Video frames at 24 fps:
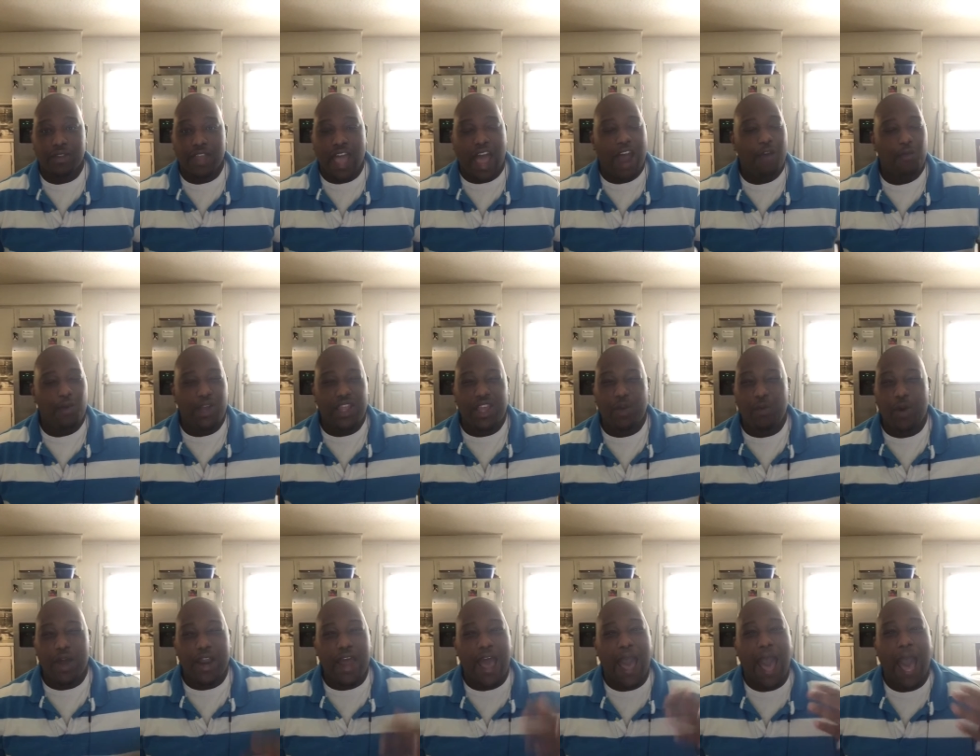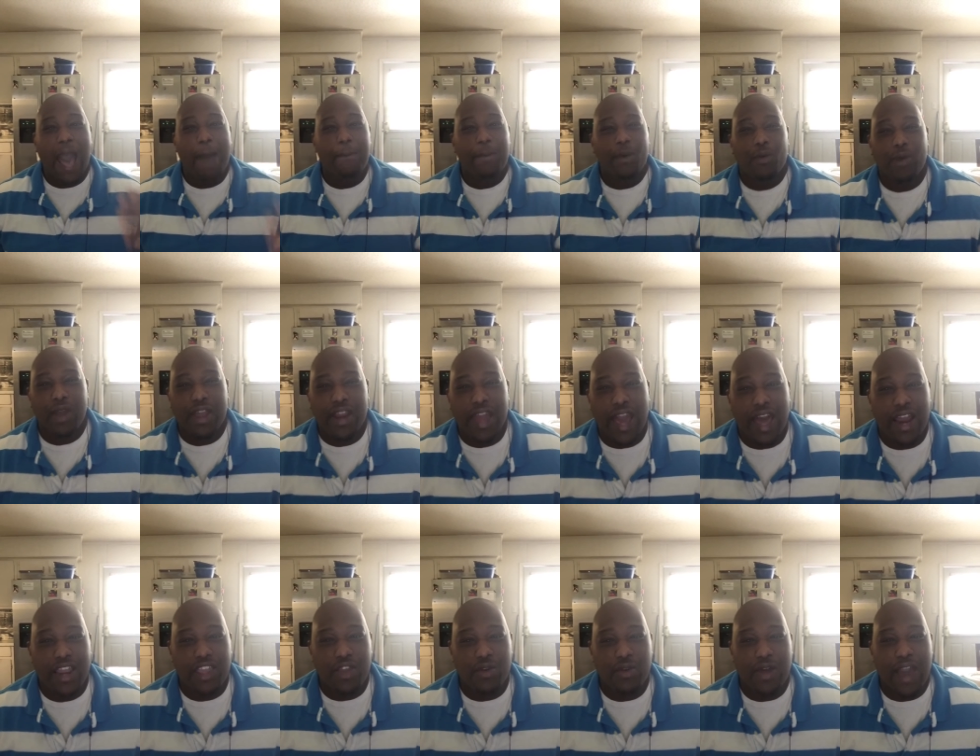I really want to operate
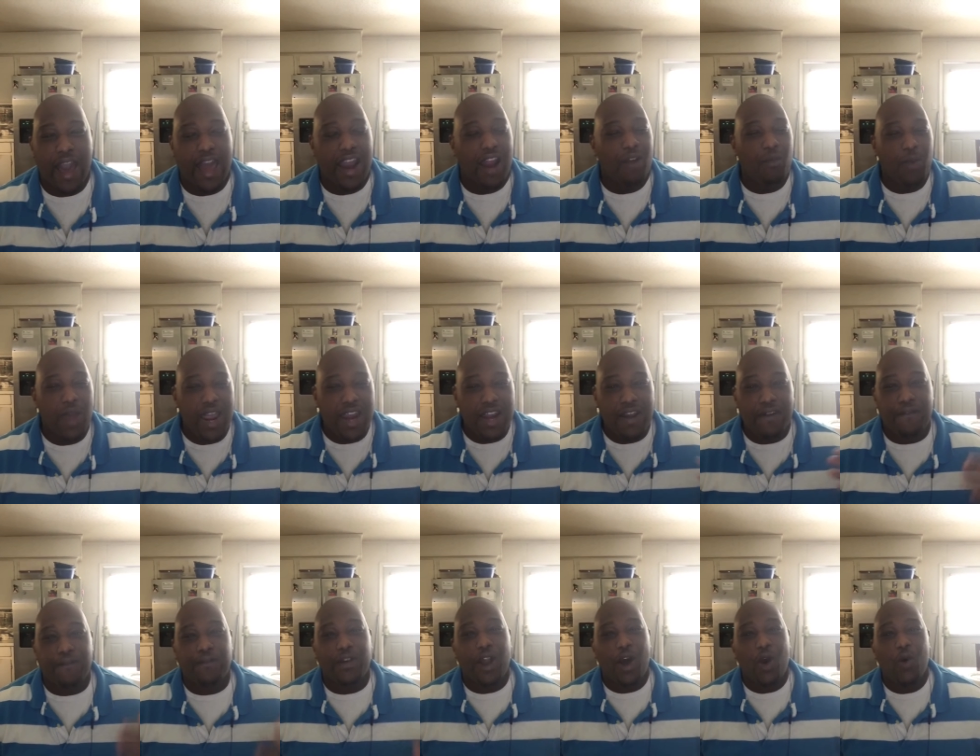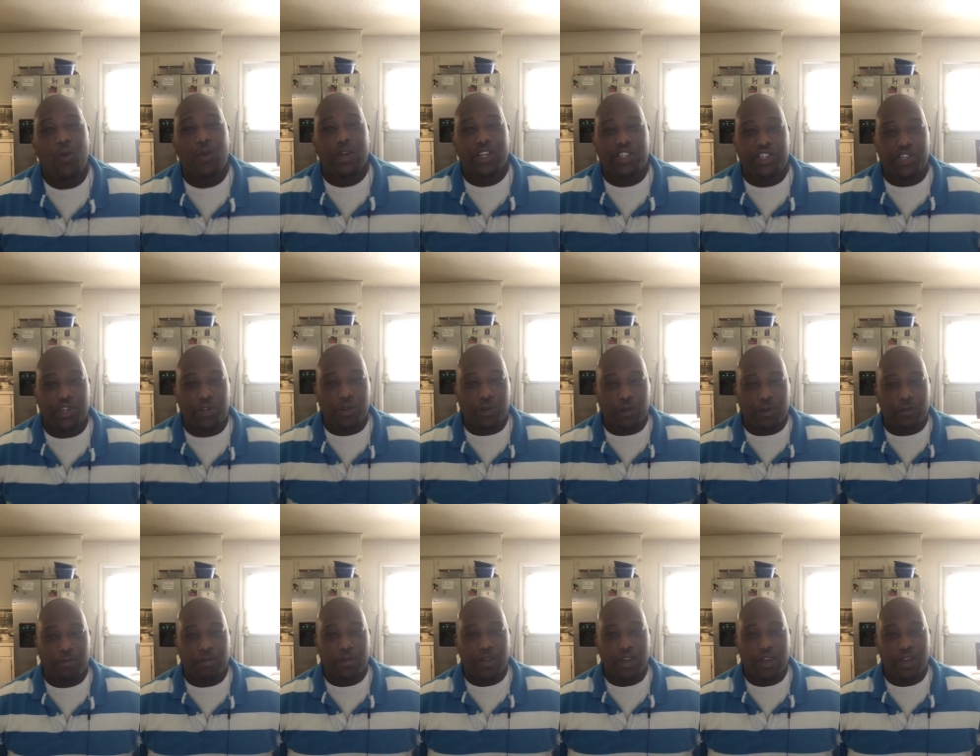out of you, God. I'm ready to flow with you.